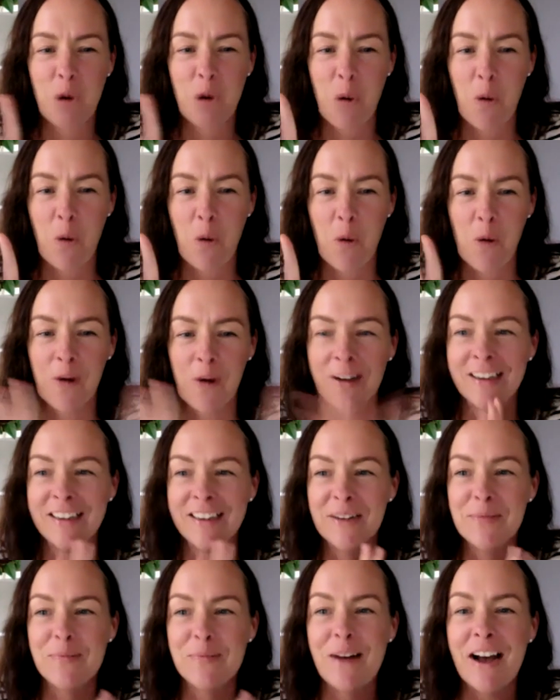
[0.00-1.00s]
Or
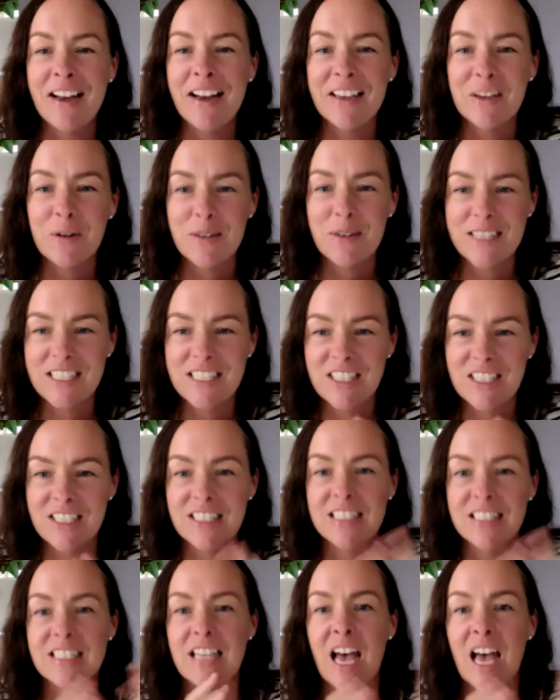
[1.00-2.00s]
my
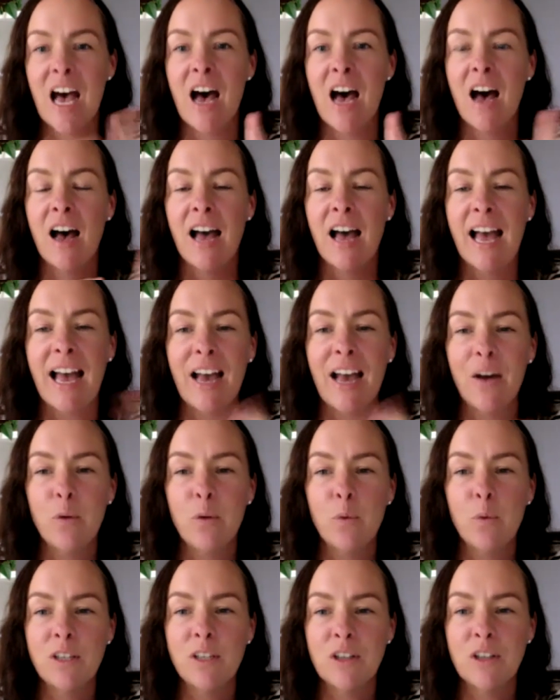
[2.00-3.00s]
questions are: how
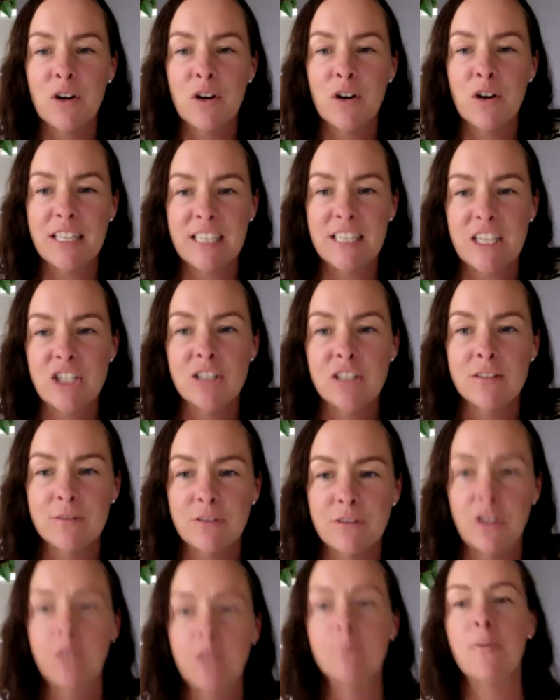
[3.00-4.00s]
were your initial
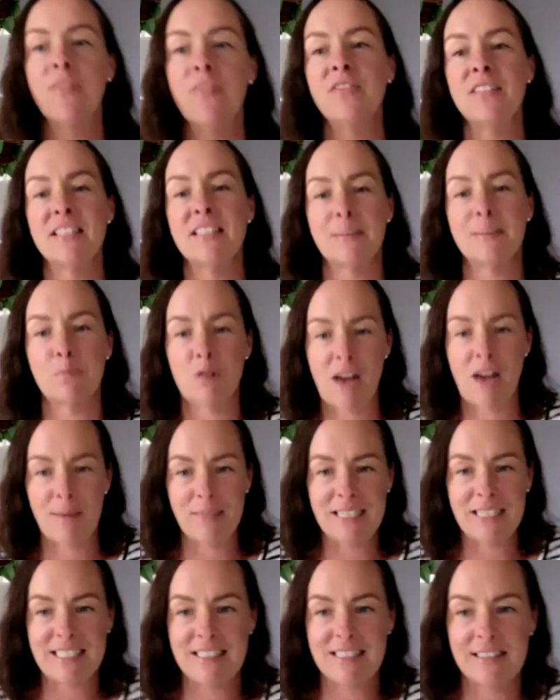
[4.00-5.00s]
few months as a
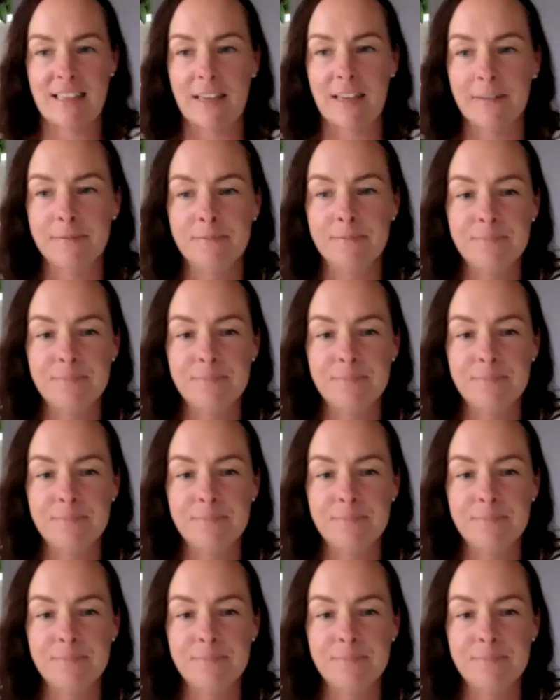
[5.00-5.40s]
Primalista?